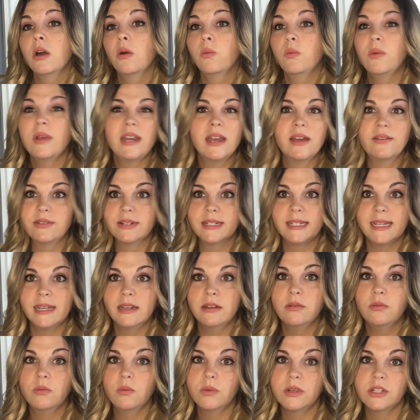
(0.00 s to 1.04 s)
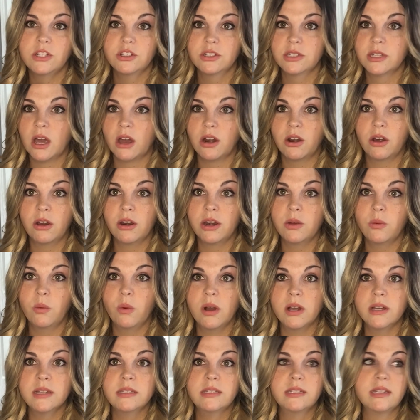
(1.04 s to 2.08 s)
We never did. We just got on it
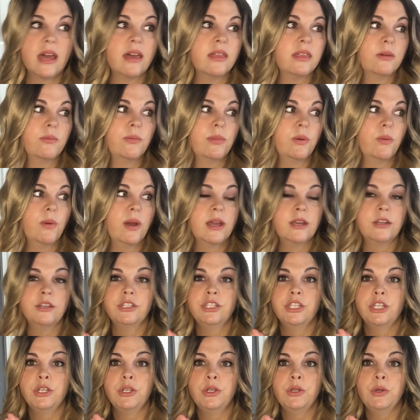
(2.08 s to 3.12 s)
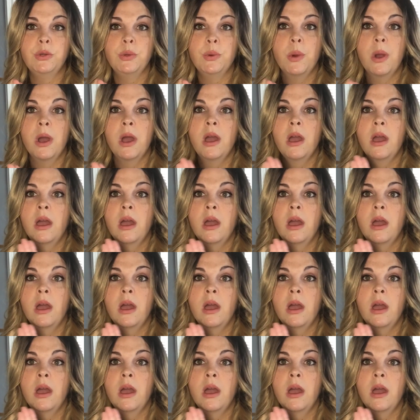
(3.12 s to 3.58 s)
once, and then we went to